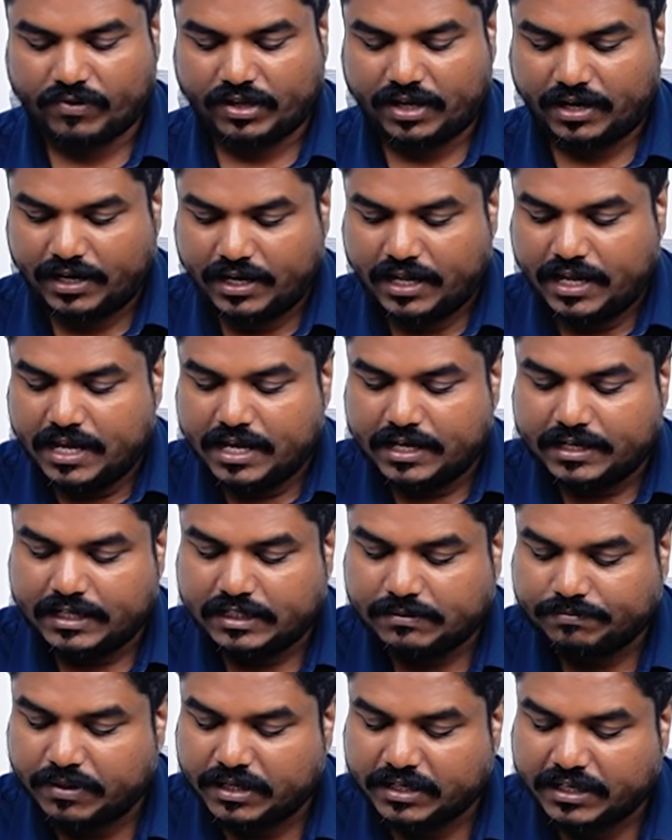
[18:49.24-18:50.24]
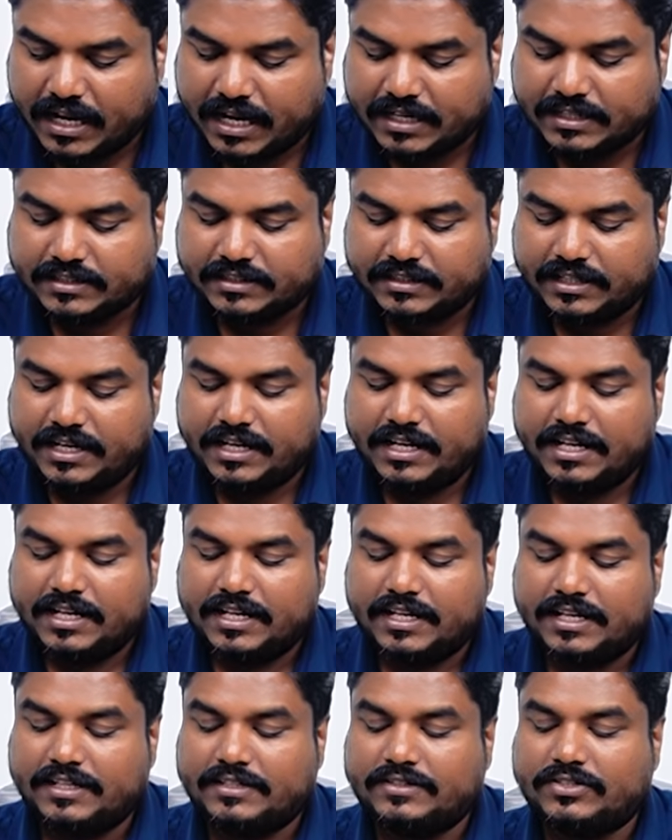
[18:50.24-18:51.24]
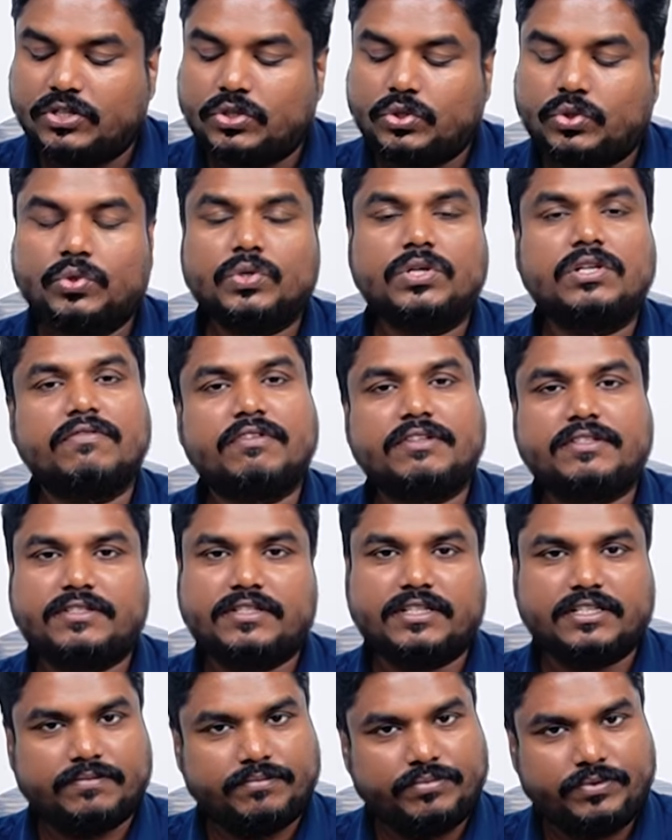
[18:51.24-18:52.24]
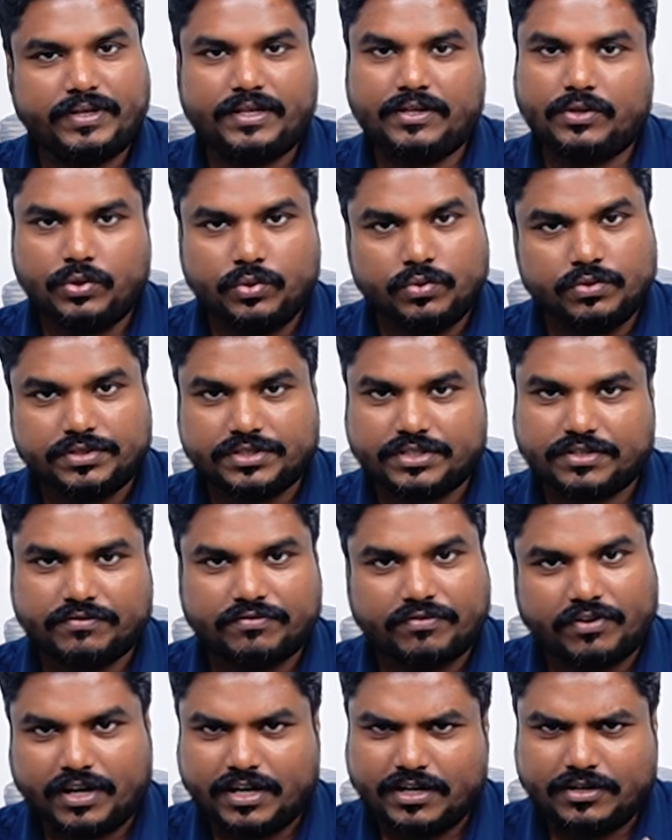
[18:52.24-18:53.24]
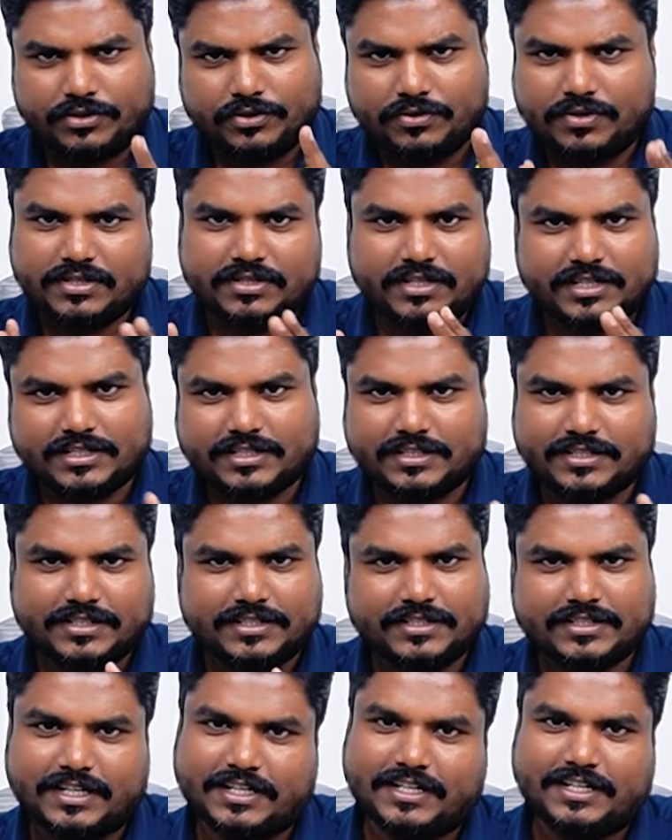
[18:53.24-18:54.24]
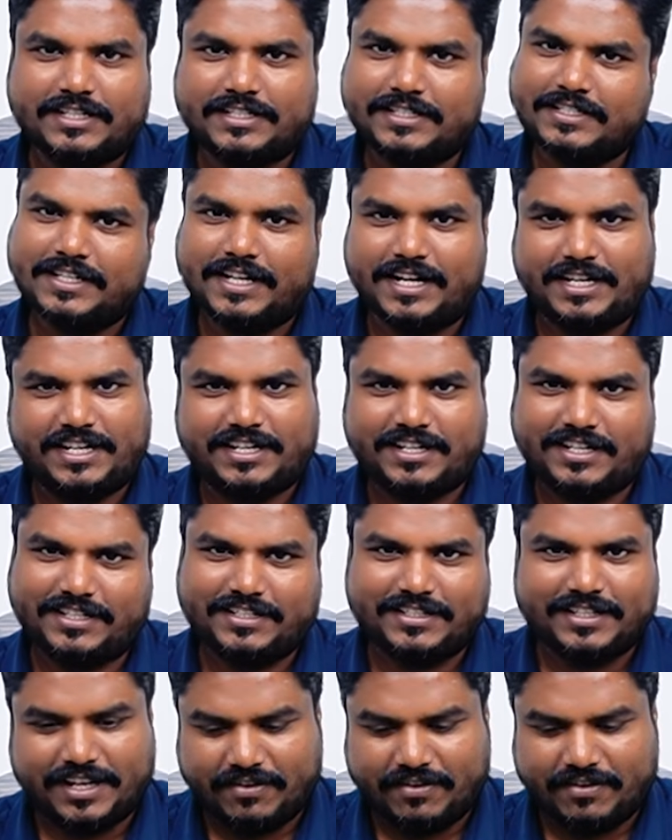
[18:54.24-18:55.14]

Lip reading: Right? CRISPR-Cas9 is the tool which is being used for doing that cutting, editing,